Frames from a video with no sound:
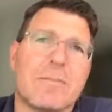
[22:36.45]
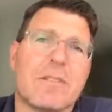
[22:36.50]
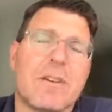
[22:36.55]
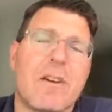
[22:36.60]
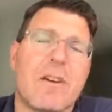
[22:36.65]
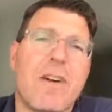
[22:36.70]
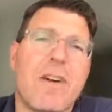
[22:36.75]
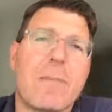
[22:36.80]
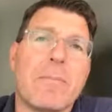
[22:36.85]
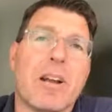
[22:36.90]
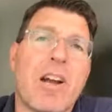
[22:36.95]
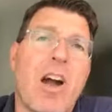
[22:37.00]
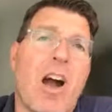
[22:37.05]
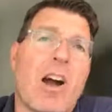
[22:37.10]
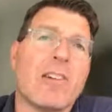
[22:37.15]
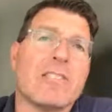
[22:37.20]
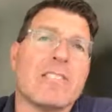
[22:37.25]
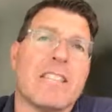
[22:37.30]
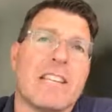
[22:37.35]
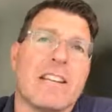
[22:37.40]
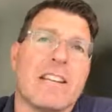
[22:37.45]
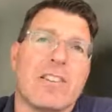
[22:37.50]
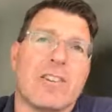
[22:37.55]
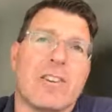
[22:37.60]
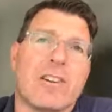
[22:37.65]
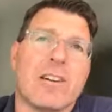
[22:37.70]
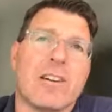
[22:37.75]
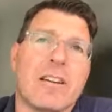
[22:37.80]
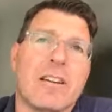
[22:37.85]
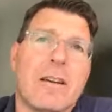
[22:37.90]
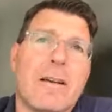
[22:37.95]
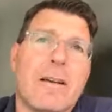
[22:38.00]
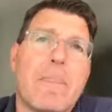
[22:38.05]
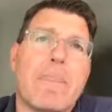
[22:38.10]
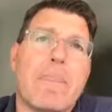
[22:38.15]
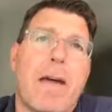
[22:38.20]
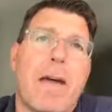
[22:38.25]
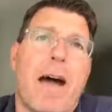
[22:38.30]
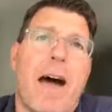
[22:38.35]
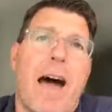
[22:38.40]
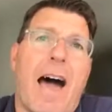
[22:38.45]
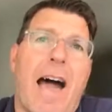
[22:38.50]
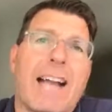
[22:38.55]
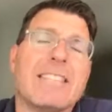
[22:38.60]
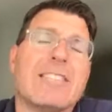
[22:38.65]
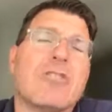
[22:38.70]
So if I'm a car dealer, I